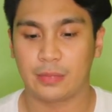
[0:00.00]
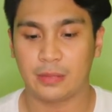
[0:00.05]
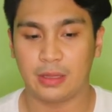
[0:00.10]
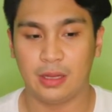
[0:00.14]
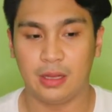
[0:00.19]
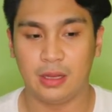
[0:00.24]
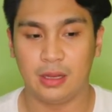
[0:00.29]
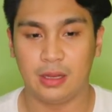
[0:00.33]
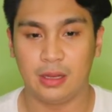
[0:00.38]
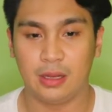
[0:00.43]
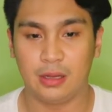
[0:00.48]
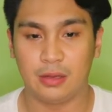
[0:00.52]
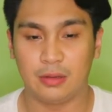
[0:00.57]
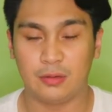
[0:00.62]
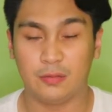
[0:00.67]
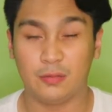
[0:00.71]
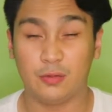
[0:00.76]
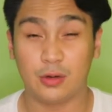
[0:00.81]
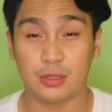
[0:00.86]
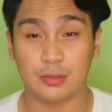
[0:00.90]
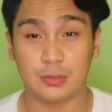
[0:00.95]

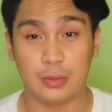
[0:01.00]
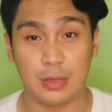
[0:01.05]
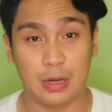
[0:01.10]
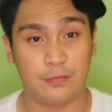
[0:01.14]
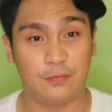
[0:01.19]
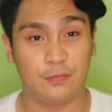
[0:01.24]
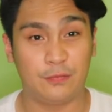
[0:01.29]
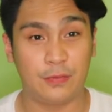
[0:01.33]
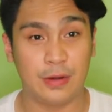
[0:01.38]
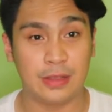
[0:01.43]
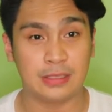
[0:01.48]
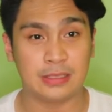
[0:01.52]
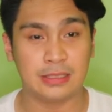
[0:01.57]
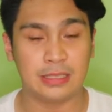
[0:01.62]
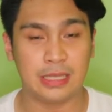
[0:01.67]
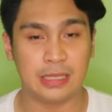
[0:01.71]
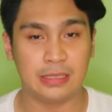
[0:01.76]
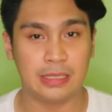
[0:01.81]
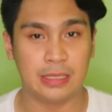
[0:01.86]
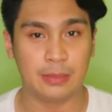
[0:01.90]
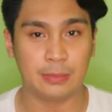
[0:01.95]
Uh, of course, we have friends
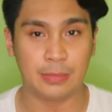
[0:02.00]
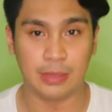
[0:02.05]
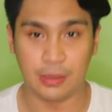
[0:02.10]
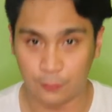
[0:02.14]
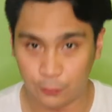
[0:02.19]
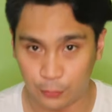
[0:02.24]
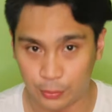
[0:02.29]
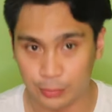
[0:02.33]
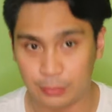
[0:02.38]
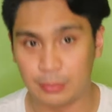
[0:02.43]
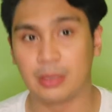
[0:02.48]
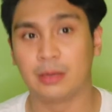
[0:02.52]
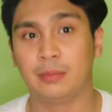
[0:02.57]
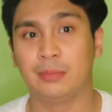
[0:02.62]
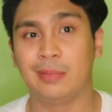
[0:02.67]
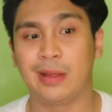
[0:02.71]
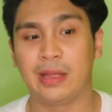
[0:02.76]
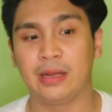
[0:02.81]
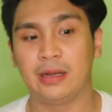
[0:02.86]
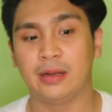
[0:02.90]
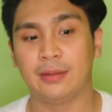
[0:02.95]
na hindi naman afford
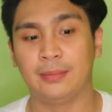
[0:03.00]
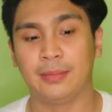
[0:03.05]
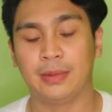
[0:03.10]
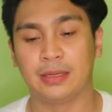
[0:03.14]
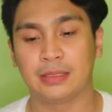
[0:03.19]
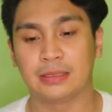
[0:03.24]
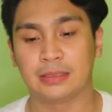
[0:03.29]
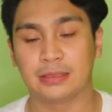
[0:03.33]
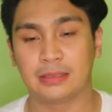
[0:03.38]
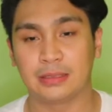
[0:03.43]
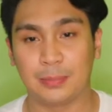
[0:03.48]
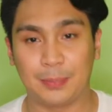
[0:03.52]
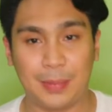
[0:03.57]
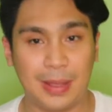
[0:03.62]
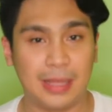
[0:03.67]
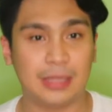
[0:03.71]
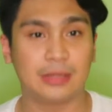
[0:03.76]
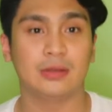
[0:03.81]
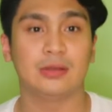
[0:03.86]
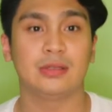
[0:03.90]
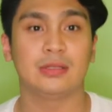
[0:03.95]
mag-buy ng mga
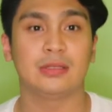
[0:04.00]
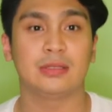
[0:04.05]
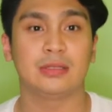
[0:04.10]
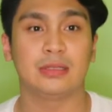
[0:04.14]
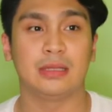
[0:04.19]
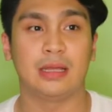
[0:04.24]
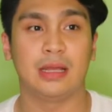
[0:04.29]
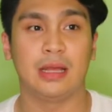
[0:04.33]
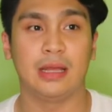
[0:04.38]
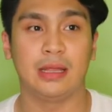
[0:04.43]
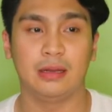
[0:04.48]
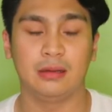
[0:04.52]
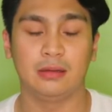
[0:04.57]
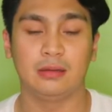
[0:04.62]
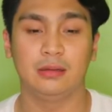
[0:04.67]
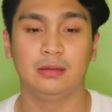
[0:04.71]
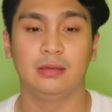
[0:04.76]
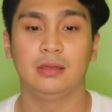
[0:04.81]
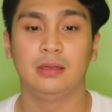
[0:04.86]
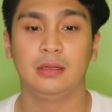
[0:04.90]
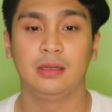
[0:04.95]
sapatos na ano,
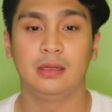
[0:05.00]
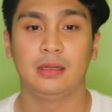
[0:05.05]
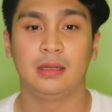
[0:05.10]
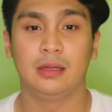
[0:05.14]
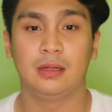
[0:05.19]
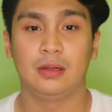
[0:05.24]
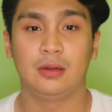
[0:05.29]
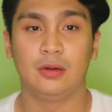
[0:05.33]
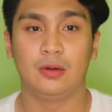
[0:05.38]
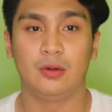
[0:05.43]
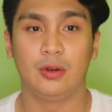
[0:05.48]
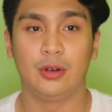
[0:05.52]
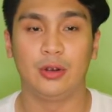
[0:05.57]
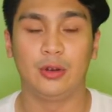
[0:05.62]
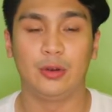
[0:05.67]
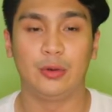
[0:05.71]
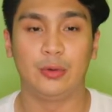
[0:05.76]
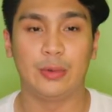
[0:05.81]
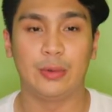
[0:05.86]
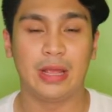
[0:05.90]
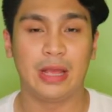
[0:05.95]

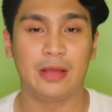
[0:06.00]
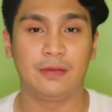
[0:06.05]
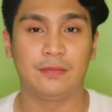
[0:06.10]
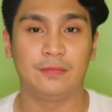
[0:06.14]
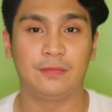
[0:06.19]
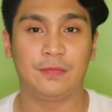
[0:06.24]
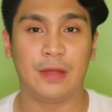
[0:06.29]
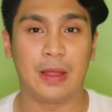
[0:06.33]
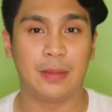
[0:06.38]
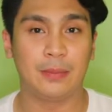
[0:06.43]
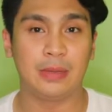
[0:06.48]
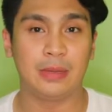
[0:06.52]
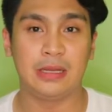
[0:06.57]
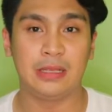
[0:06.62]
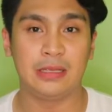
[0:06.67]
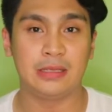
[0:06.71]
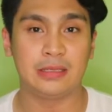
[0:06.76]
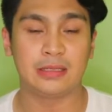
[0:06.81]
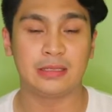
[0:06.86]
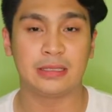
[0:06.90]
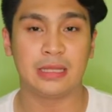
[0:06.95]
or we have
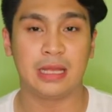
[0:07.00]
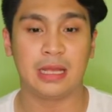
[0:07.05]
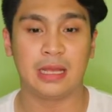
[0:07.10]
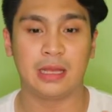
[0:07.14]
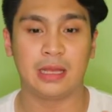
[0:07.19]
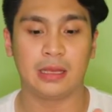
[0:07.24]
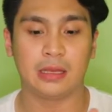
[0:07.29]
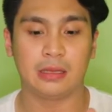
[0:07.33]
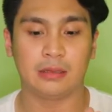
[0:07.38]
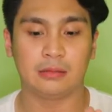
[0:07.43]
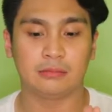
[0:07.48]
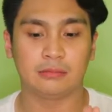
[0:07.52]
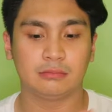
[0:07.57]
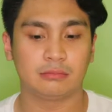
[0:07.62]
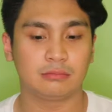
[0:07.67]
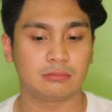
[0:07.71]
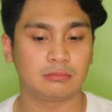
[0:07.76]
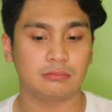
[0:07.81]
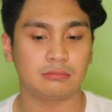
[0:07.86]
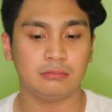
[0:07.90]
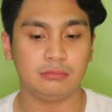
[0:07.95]
families na
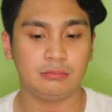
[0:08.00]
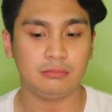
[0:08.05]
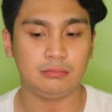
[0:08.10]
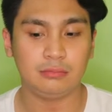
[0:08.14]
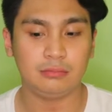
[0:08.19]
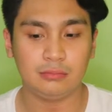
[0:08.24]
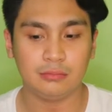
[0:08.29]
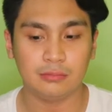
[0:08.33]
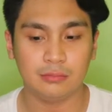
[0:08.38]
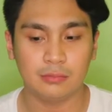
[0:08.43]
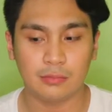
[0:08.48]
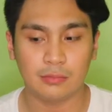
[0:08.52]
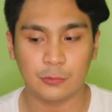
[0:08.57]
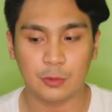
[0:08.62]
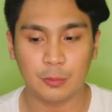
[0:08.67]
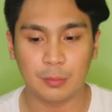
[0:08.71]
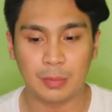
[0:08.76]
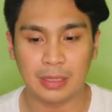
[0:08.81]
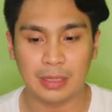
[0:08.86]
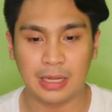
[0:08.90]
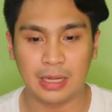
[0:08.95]

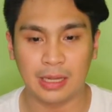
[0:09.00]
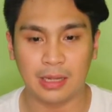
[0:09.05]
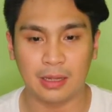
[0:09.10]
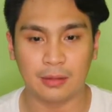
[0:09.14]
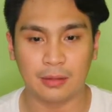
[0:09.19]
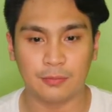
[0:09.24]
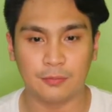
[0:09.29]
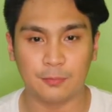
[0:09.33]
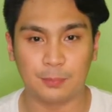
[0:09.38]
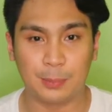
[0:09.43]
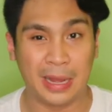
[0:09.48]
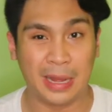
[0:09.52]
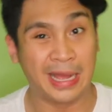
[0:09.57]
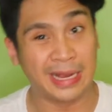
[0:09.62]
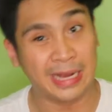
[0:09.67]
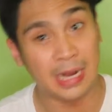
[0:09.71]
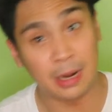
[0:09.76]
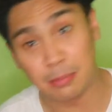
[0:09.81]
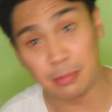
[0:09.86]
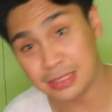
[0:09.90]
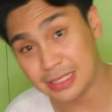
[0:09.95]
kumbaga
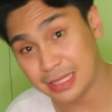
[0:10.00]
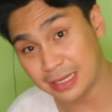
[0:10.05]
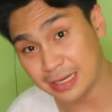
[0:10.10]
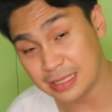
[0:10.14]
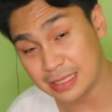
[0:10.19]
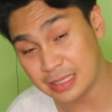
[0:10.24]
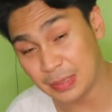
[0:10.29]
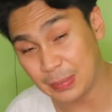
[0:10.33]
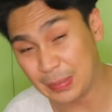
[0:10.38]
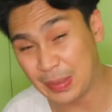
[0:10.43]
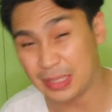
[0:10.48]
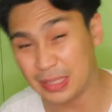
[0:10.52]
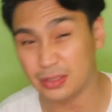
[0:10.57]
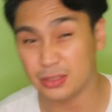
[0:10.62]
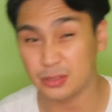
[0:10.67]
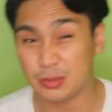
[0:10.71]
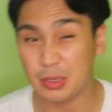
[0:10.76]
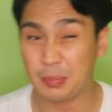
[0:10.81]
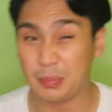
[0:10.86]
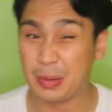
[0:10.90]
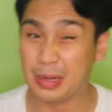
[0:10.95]
pangharabas lang ng
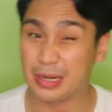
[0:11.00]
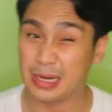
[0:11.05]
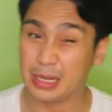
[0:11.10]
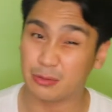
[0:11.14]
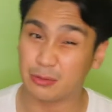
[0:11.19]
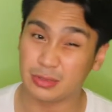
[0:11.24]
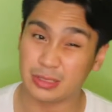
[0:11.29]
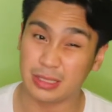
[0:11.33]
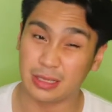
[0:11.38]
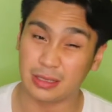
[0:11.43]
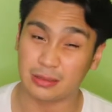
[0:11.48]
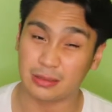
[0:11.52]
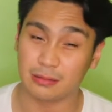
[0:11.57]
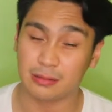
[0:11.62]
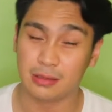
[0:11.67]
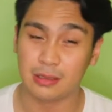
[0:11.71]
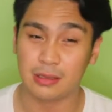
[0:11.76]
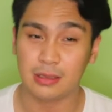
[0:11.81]
sapatos, panlako sa,